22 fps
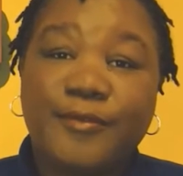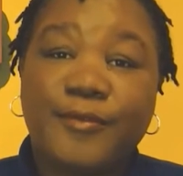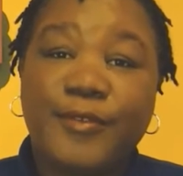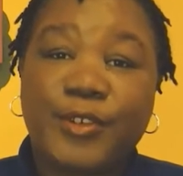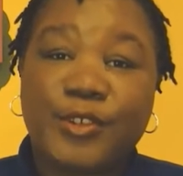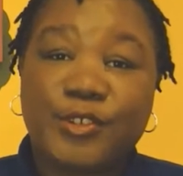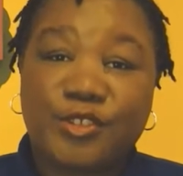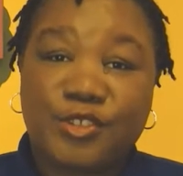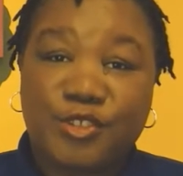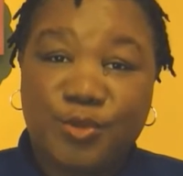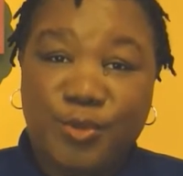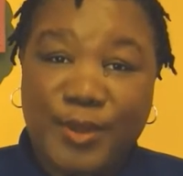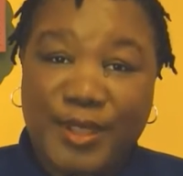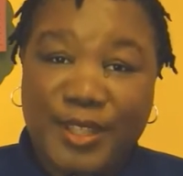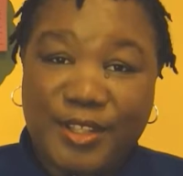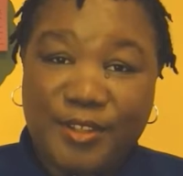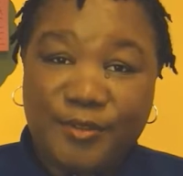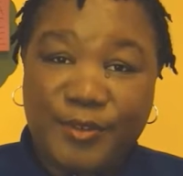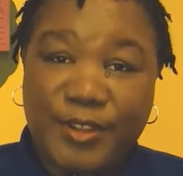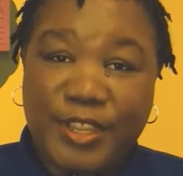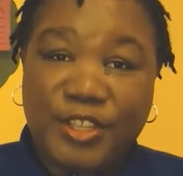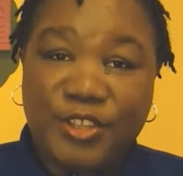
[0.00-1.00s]
verse
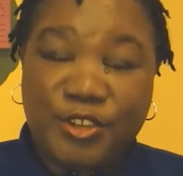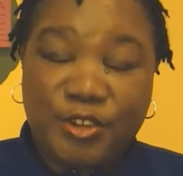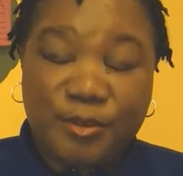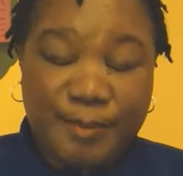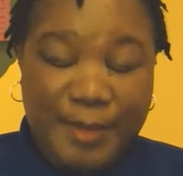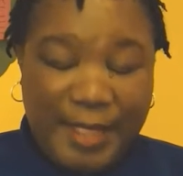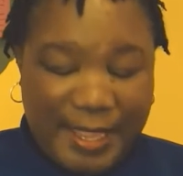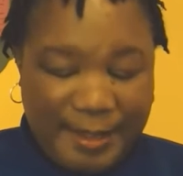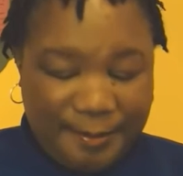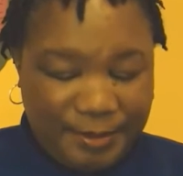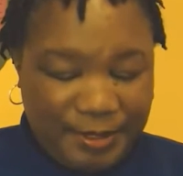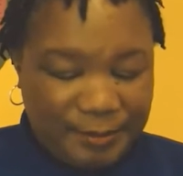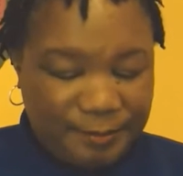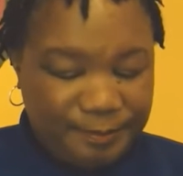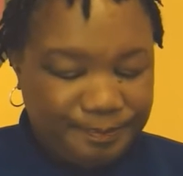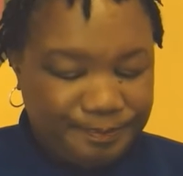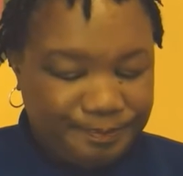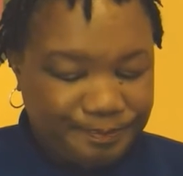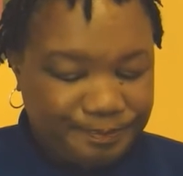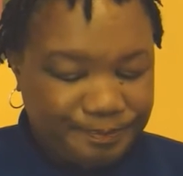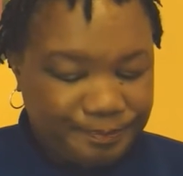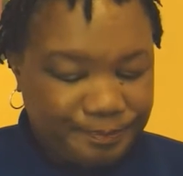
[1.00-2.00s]
12 in your Bible.
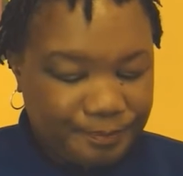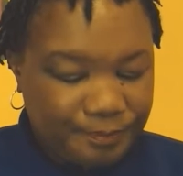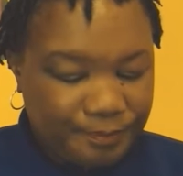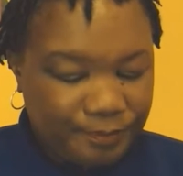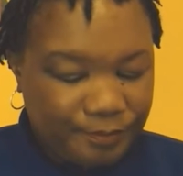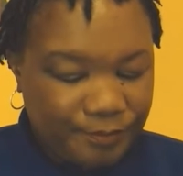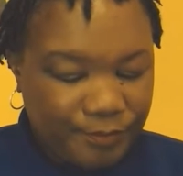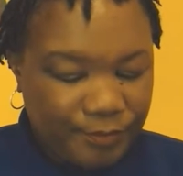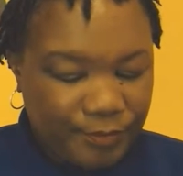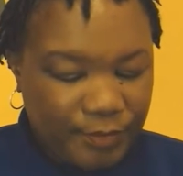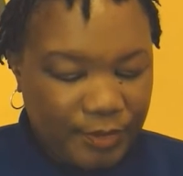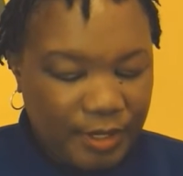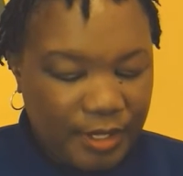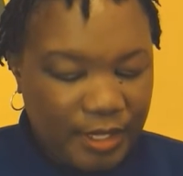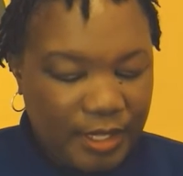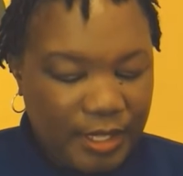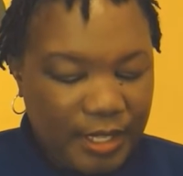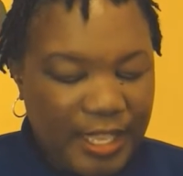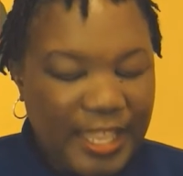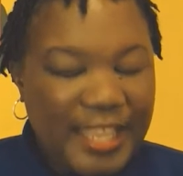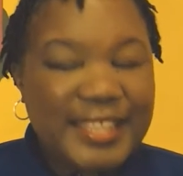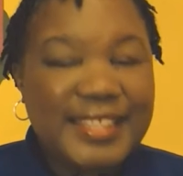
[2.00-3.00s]

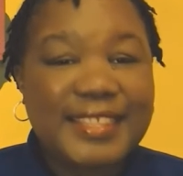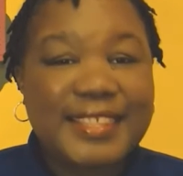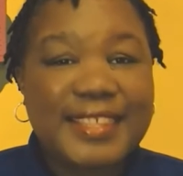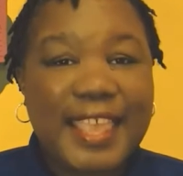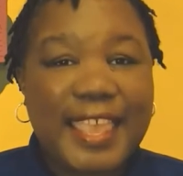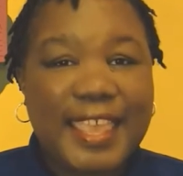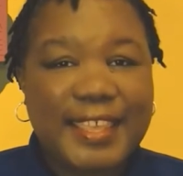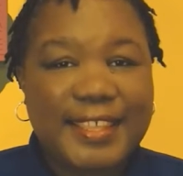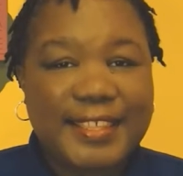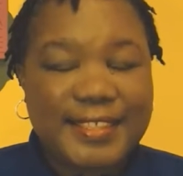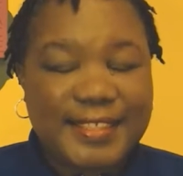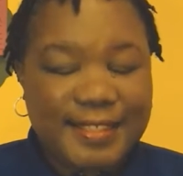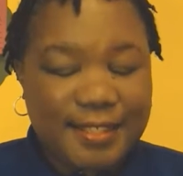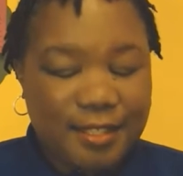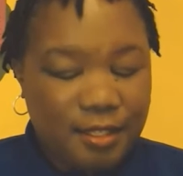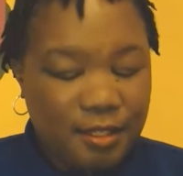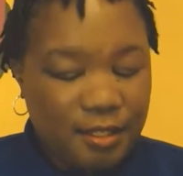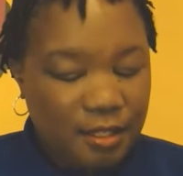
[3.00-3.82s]
It says,